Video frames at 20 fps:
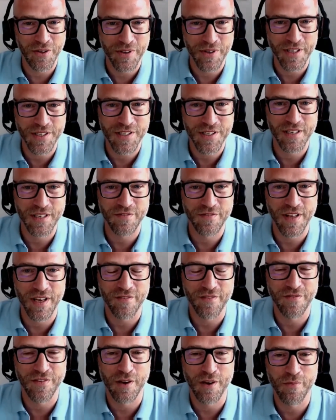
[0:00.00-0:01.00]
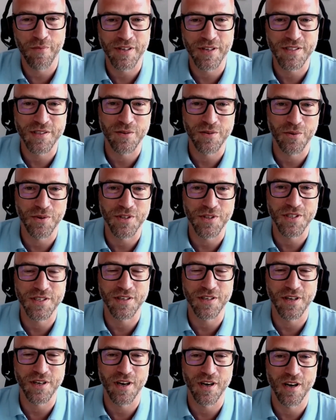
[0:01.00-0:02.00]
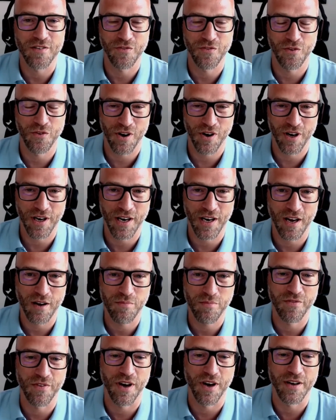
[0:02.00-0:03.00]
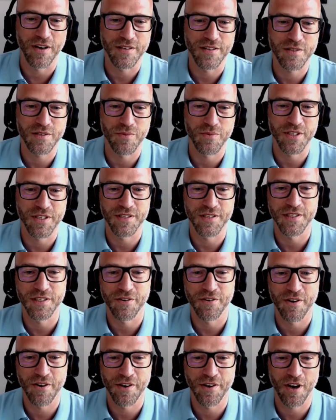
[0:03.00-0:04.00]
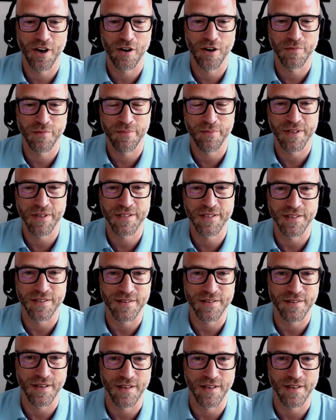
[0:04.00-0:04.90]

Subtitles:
initiative that VMware has launched for our cloud providers, which is Zero Carbon Committed.